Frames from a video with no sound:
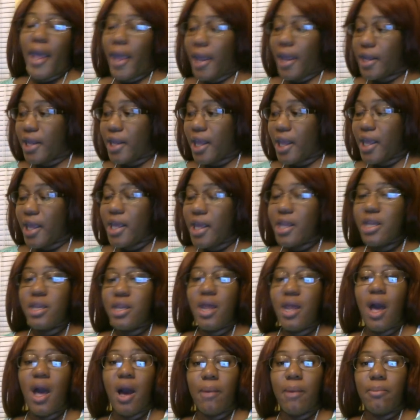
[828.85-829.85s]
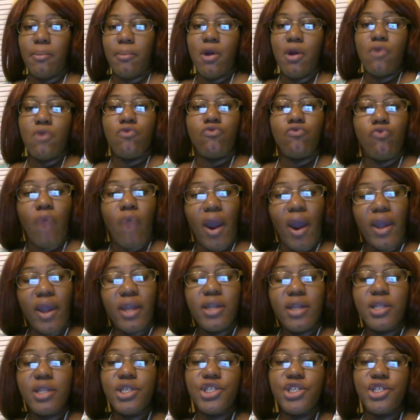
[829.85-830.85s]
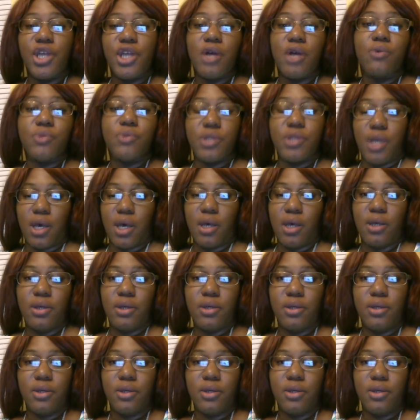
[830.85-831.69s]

and end up right in the shelter,